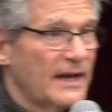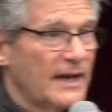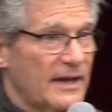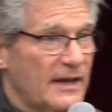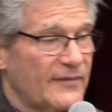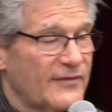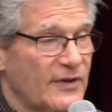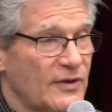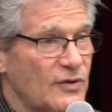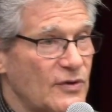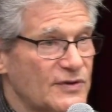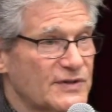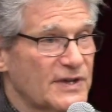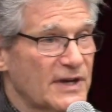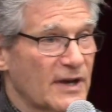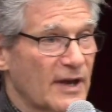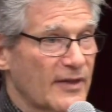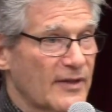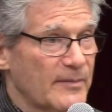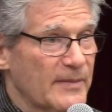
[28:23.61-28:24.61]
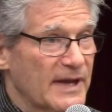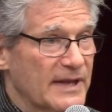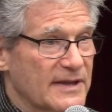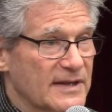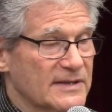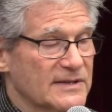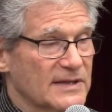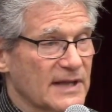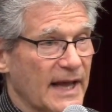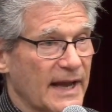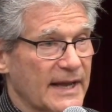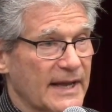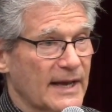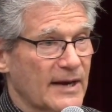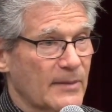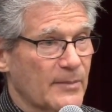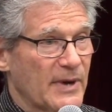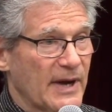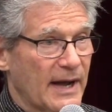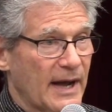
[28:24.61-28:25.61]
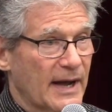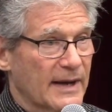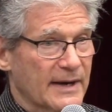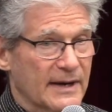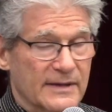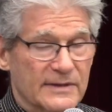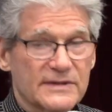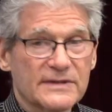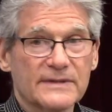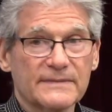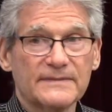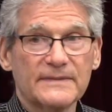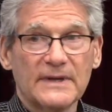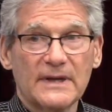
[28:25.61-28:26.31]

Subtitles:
if you're using other methods like antibiotics.